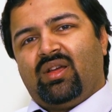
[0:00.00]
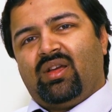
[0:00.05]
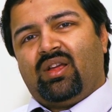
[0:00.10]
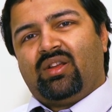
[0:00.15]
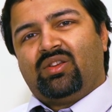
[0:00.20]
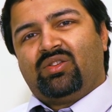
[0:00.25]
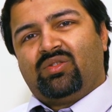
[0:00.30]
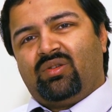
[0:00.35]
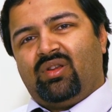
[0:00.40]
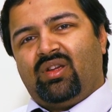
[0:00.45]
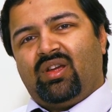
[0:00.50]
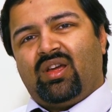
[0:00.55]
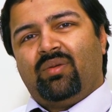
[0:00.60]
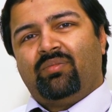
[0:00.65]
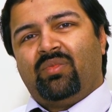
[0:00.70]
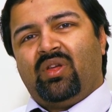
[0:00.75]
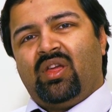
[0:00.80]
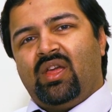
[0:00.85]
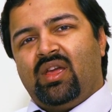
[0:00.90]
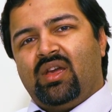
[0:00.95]
and today
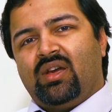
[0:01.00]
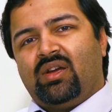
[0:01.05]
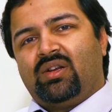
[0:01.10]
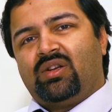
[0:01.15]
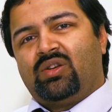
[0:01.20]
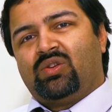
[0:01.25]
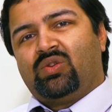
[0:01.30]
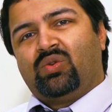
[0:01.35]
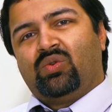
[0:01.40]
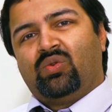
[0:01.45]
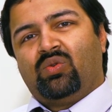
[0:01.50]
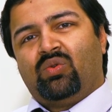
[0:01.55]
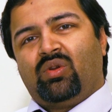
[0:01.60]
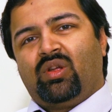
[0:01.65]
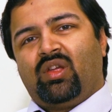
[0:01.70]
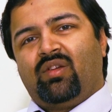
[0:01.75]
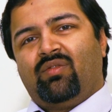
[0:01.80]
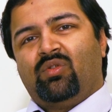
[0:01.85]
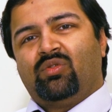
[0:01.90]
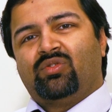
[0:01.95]
I'm here to
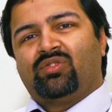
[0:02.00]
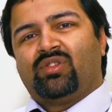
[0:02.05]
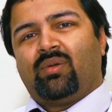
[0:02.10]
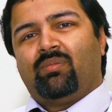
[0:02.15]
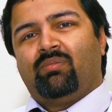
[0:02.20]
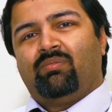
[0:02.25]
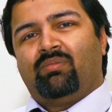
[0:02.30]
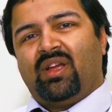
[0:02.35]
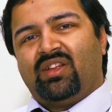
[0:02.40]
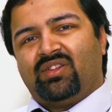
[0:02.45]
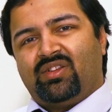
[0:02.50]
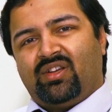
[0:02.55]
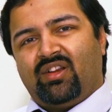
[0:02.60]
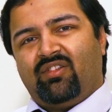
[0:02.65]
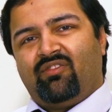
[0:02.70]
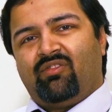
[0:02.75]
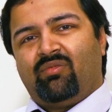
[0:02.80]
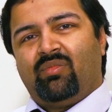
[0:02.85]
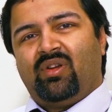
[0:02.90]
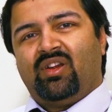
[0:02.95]
give you some basic
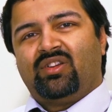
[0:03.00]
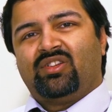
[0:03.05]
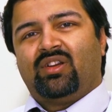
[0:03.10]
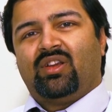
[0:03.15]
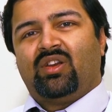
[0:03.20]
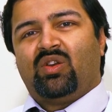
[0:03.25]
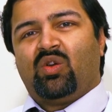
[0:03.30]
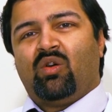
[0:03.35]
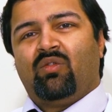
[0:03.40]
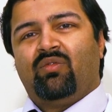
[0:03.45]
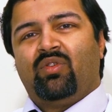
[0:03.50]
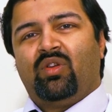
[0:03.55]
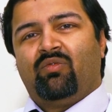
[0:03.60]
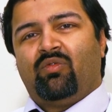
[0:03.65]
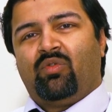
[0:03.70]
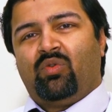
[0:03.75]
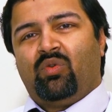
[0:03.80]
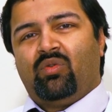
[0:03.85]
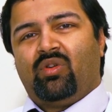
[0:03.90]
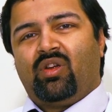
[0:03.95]
information and
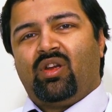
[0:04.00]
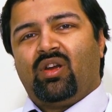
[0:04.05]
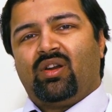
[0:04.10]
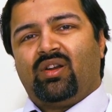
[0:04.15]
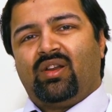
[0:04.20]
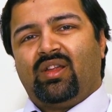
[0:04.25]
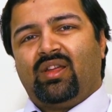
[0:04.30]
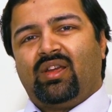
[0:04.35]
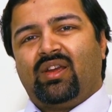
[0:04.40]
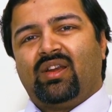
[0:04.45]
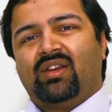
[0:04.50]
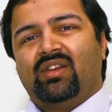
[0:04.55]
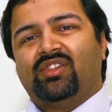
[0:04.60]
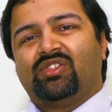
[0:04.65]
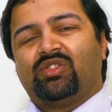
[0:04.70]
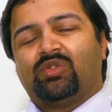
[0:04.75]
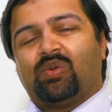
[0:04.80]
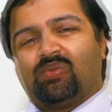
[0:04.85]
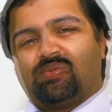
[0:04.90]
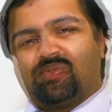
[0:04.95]
overview regarding kidney
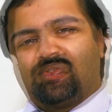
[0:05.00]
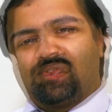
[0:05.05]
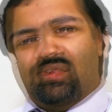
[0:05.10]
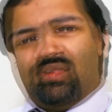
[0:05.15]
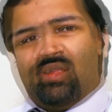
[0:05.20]
stones.